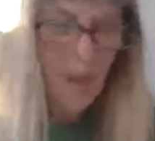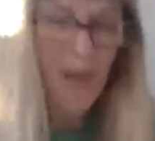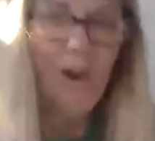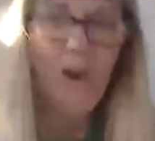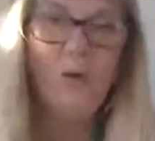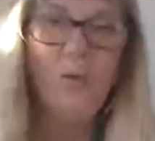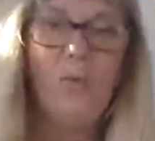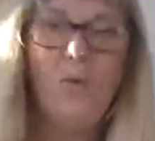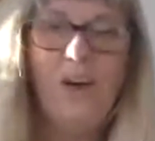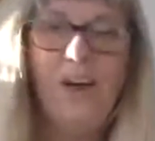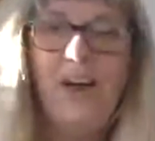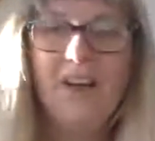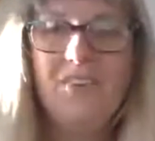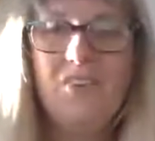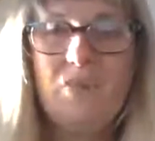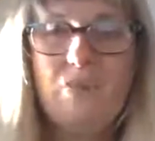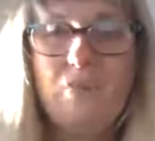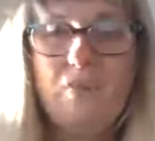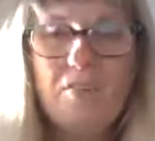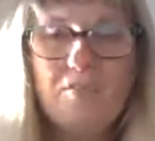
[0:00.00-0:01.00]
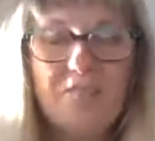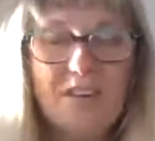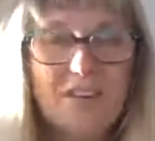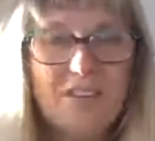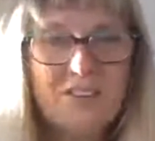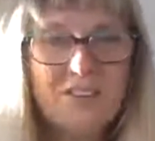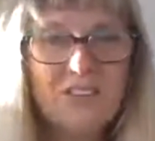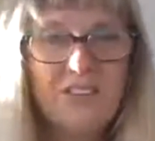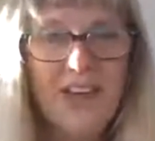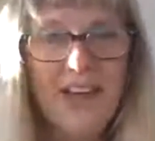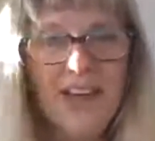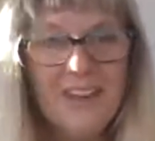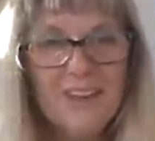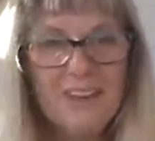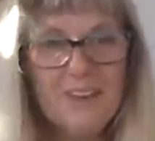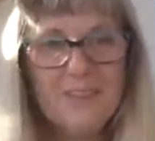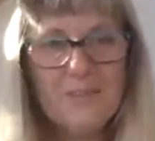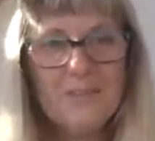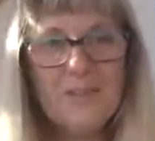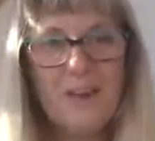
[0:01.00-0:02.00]
where the professor had
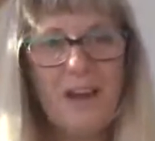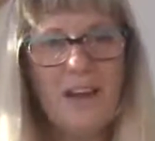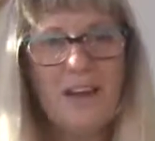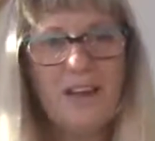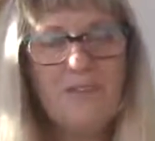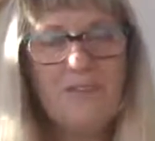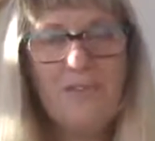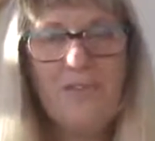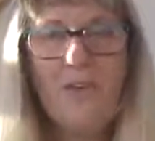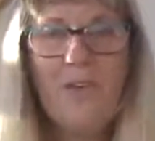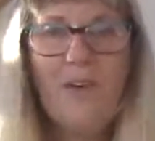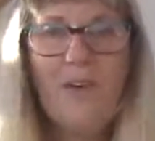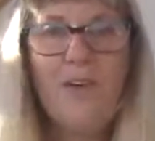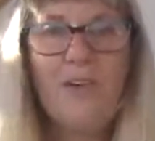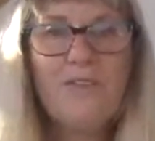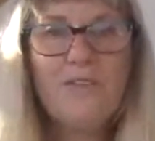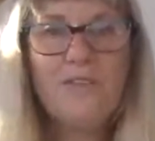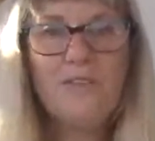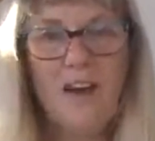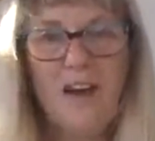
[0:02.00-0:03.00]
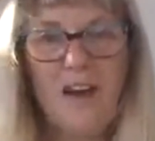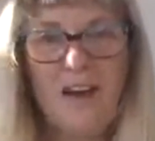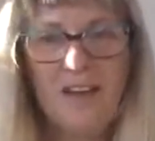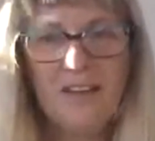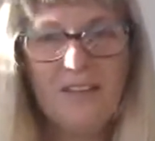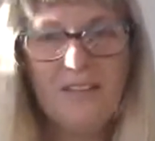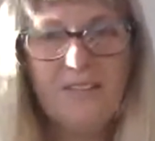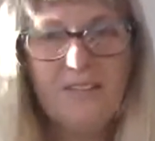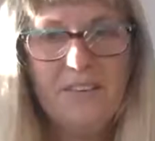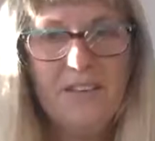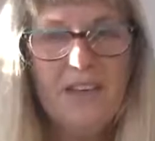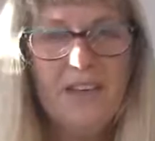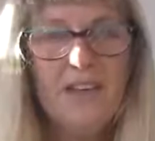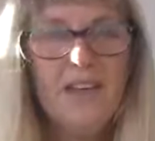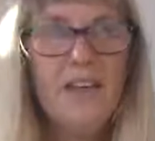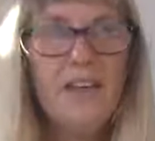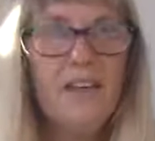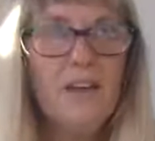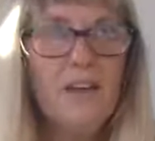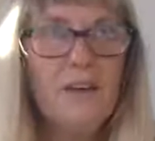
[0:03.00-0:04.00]
us write 4 or 5
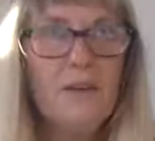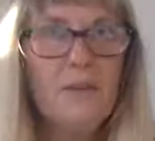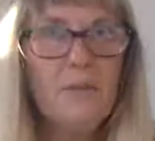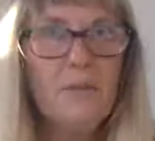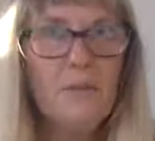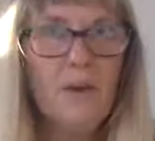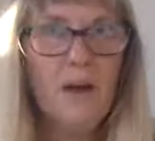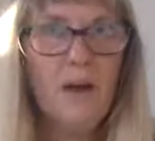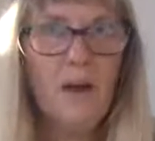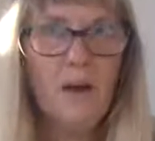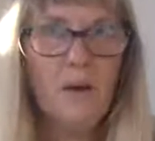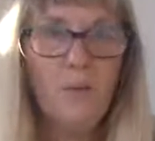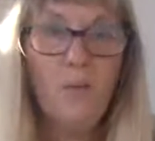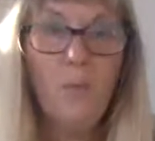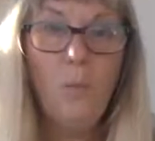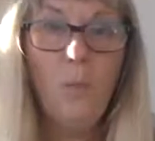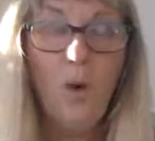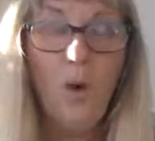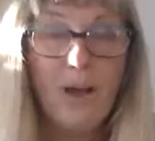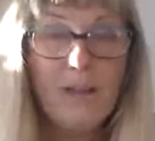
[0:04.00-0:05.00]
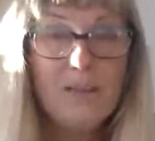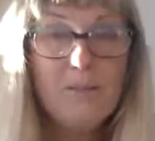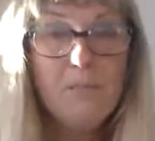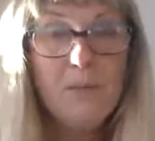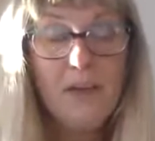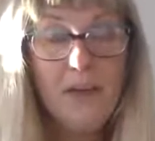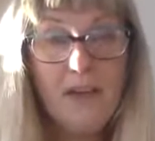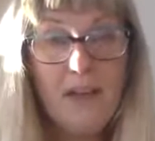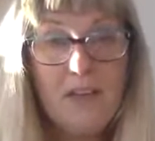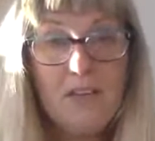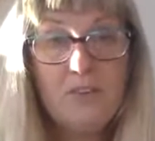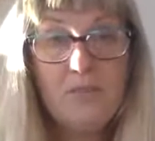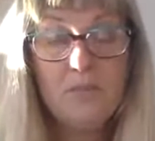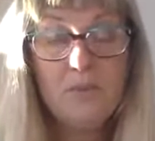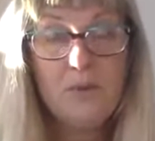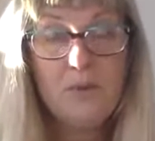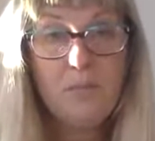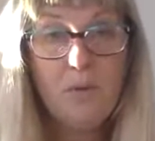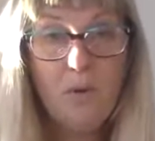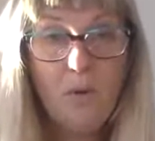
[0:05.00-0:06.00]
one-page
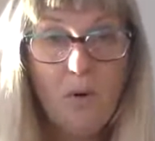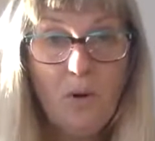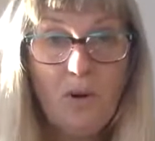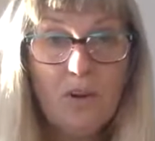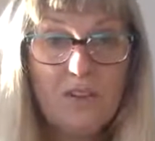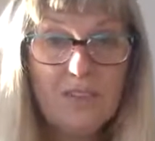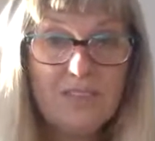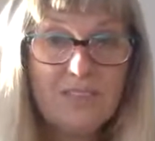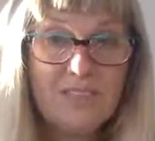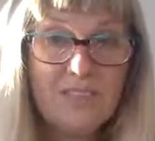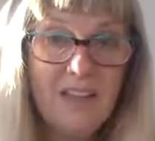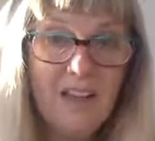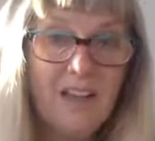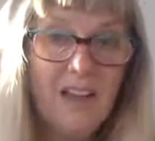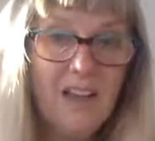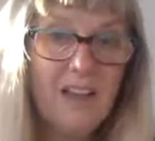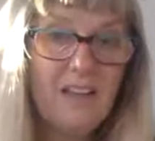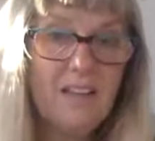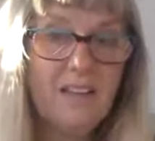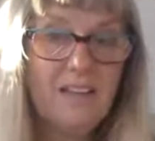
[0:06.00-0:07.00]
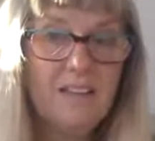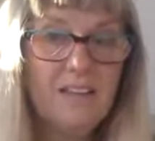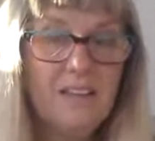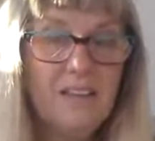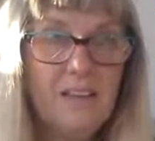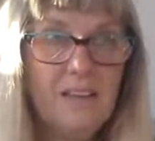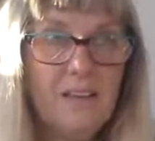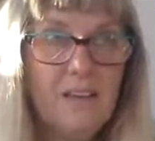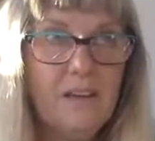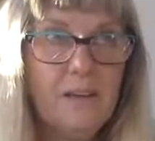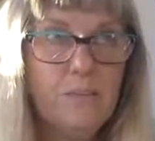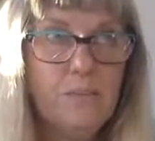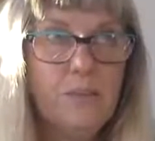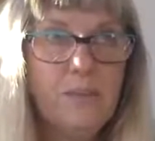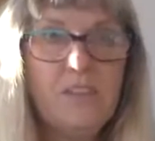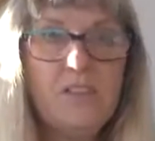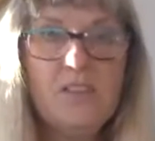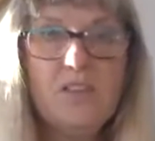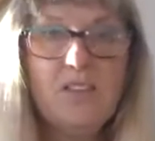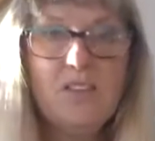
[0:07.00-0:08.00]
reports on
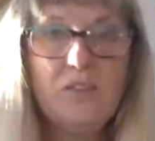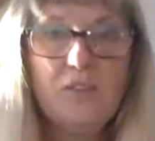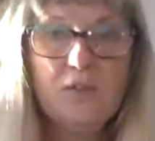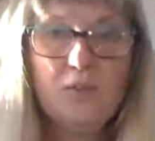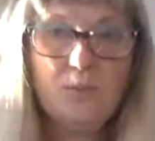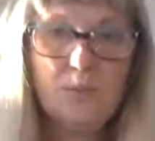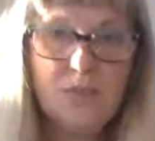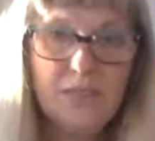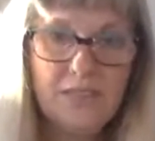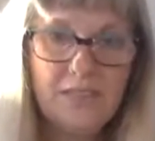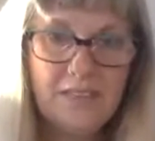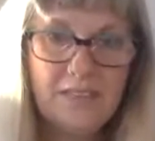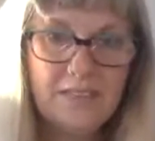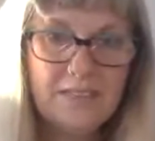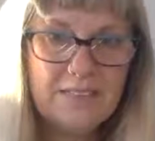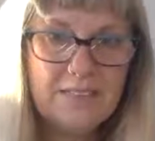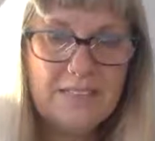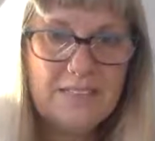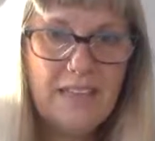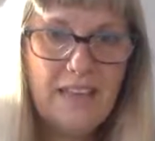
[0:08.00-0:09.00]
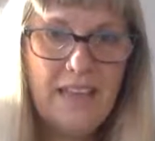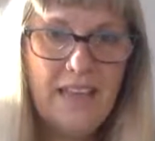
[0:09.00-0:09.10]
particular readings.